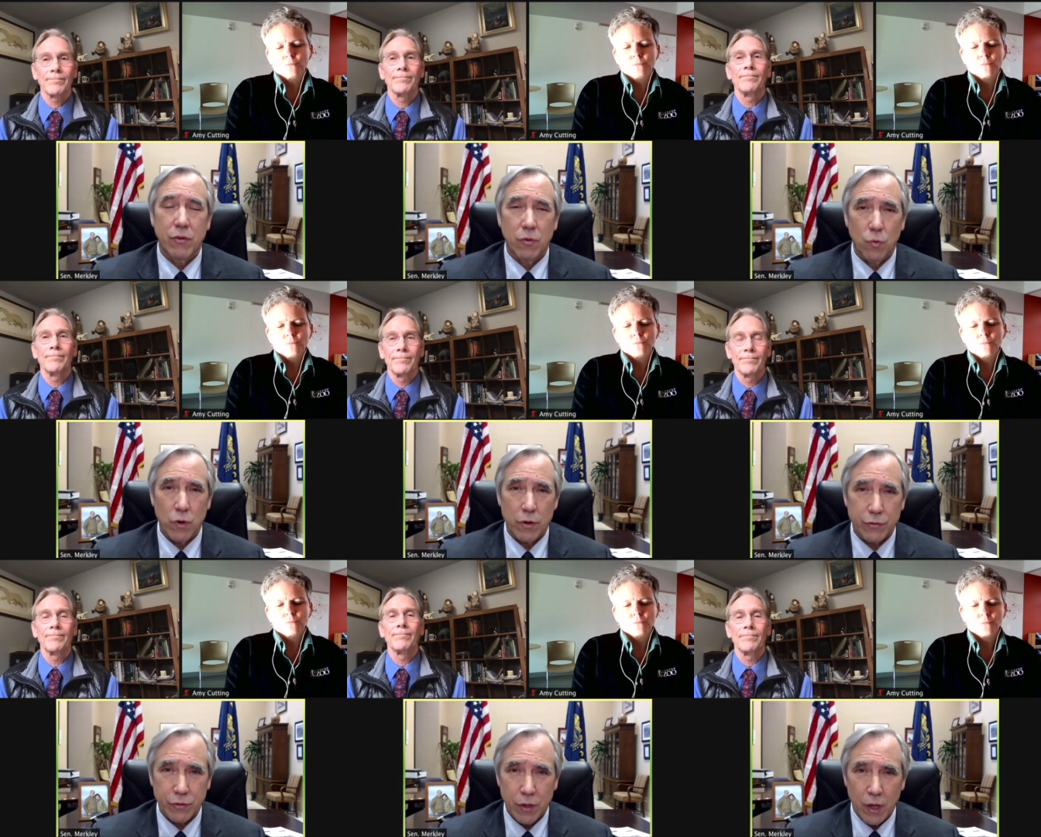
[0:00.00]

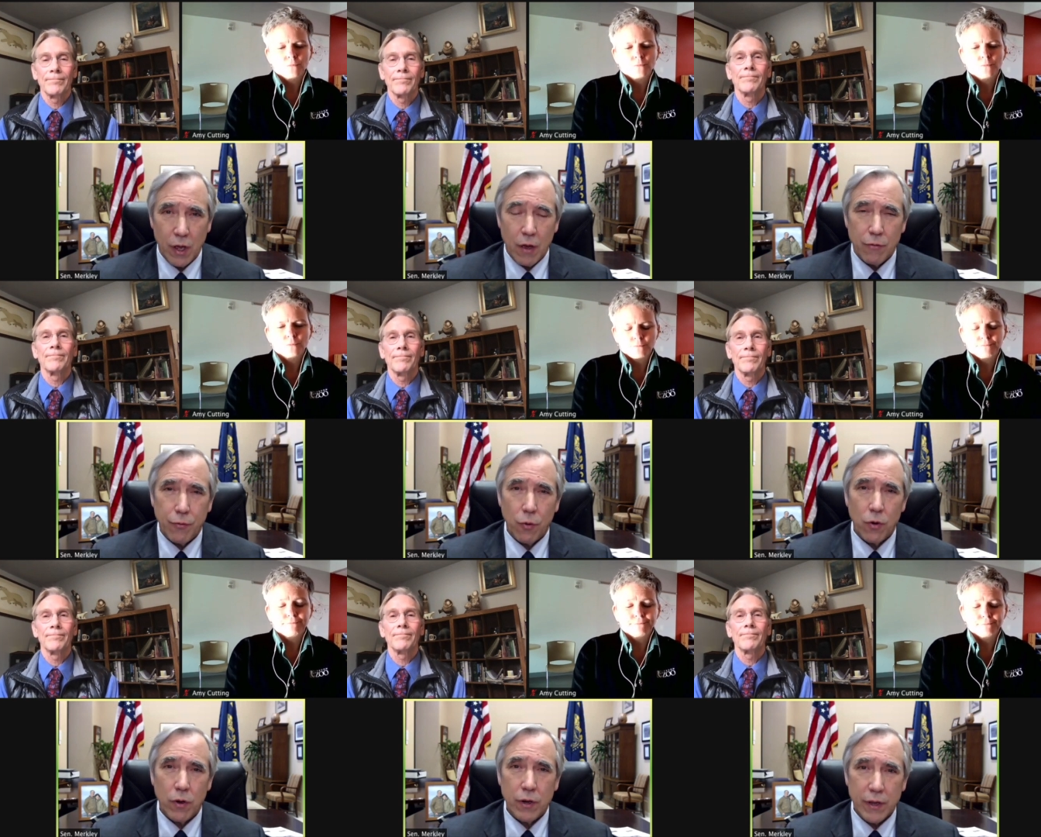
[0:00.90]
Speaker 1: worse.
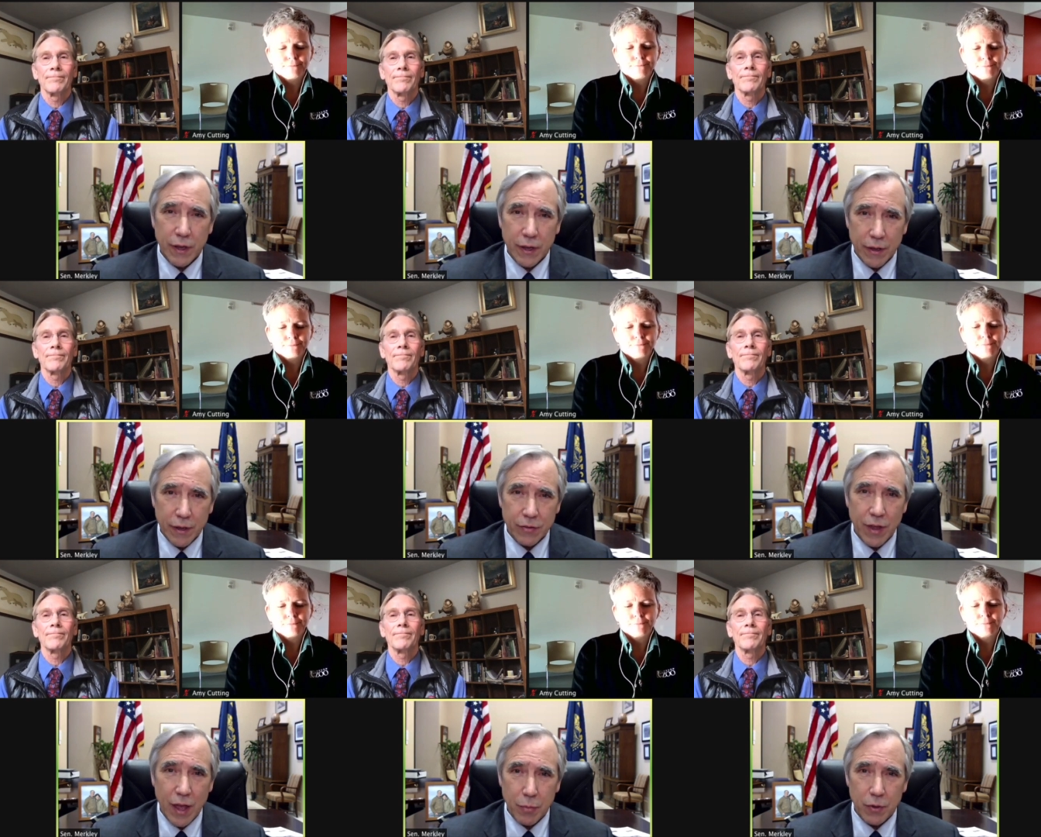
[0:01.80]
For
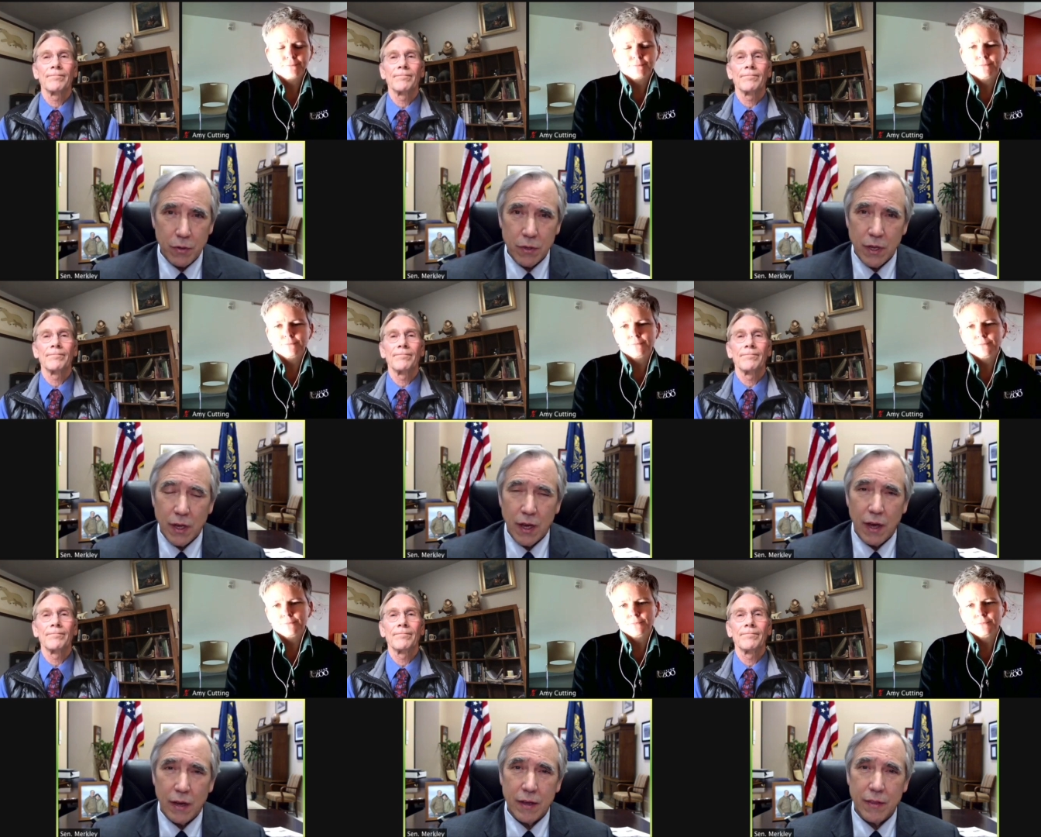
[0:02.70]
example,
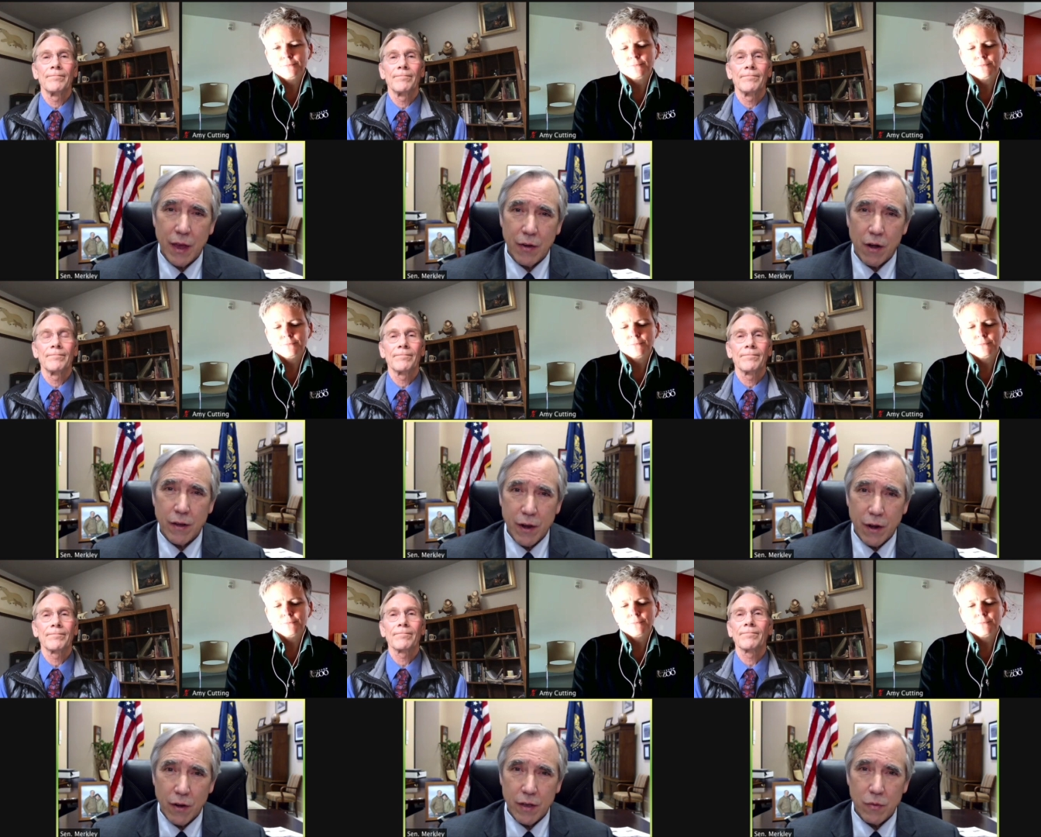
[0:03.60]
uh, in that Arctic
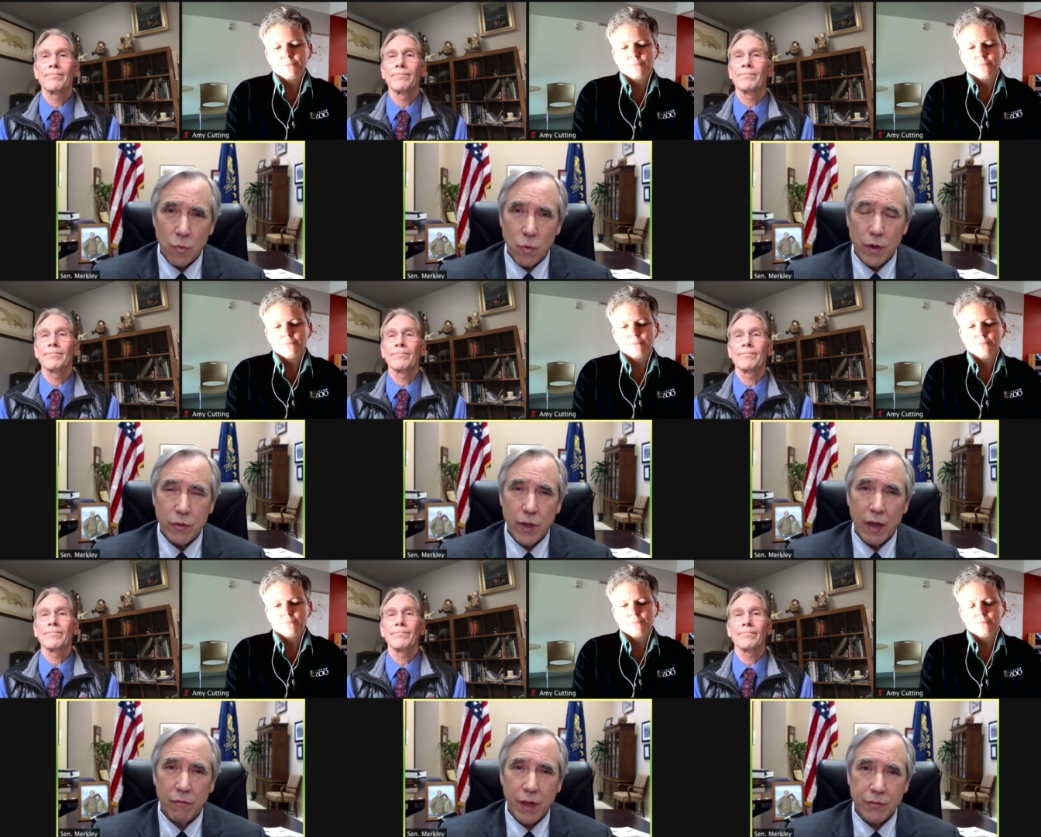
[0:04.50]
area where you
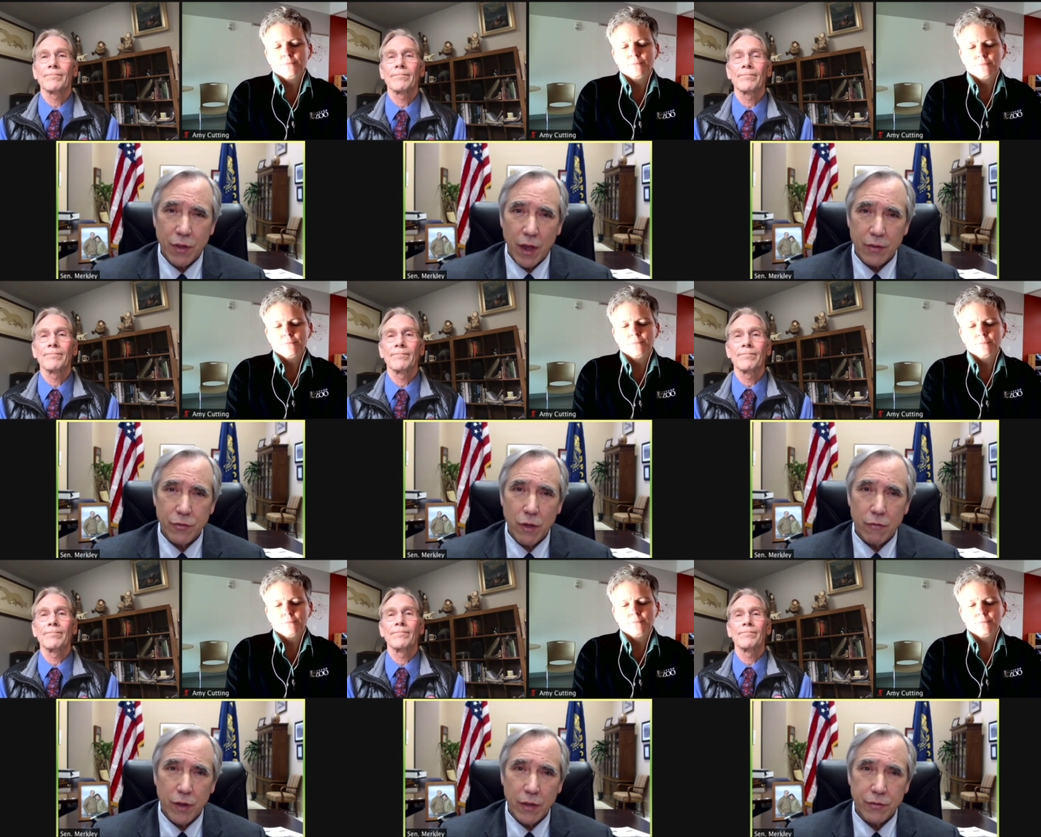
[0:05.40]
have less ice, you have
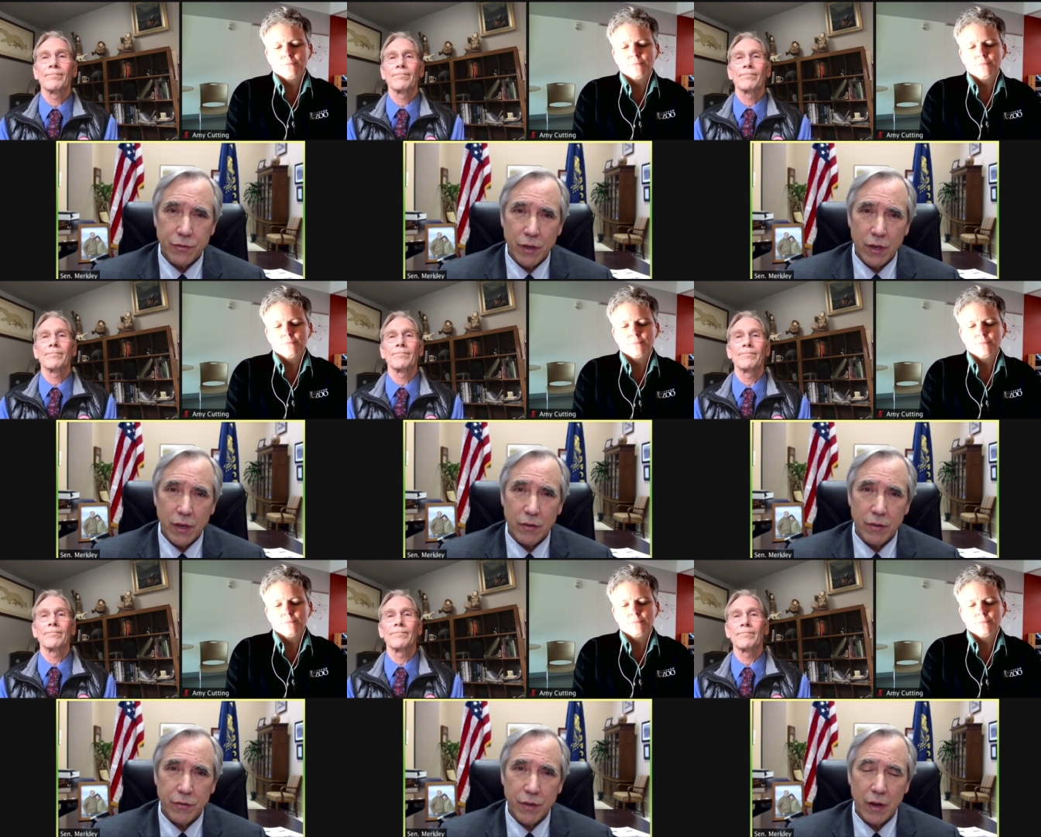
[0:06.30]
less uh,
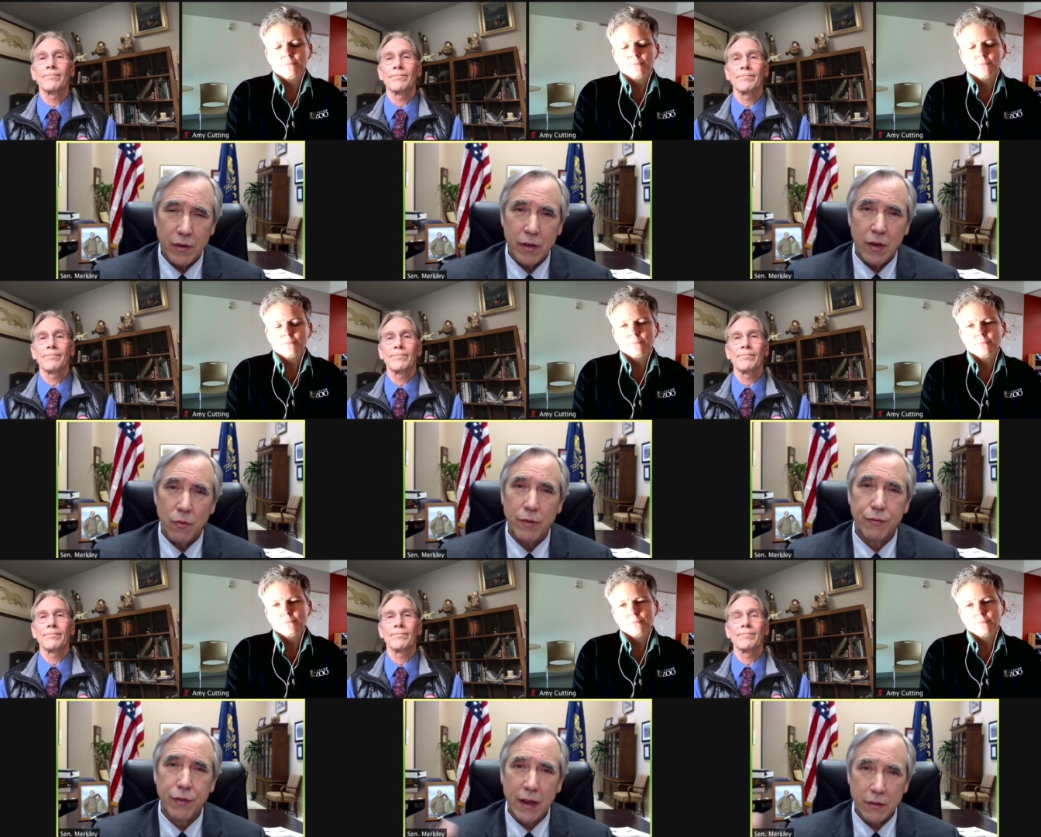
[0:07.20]
sun
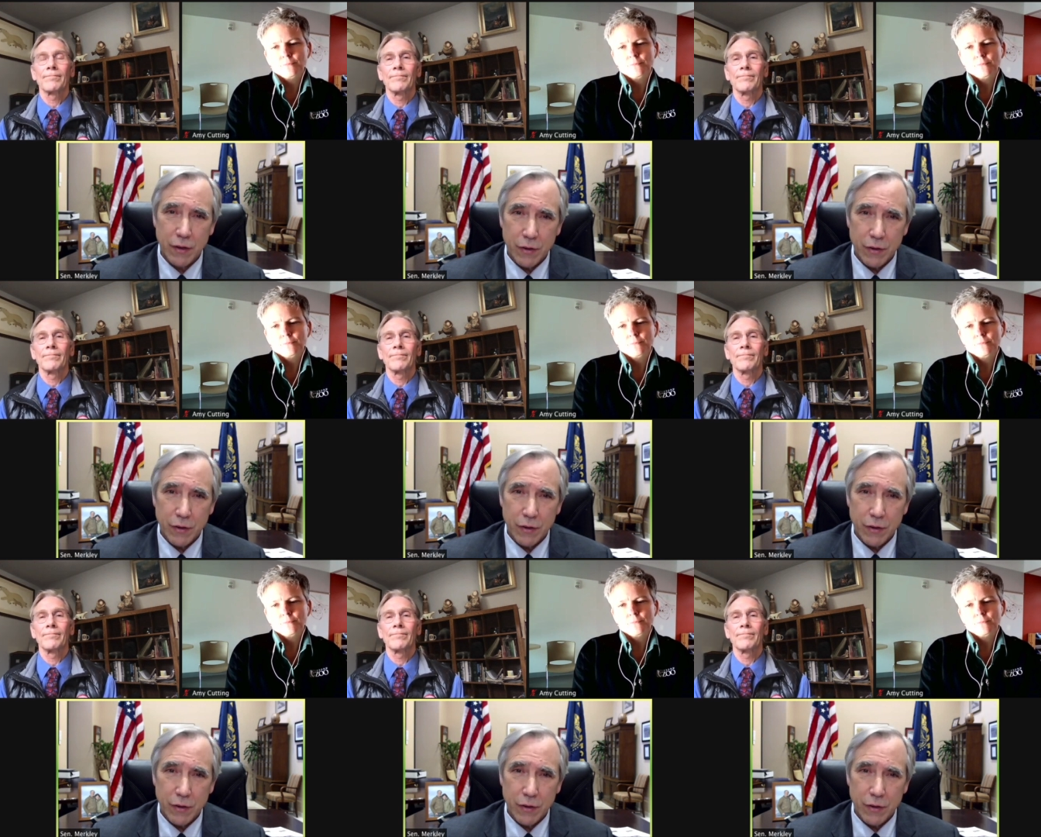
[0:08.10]
reflected into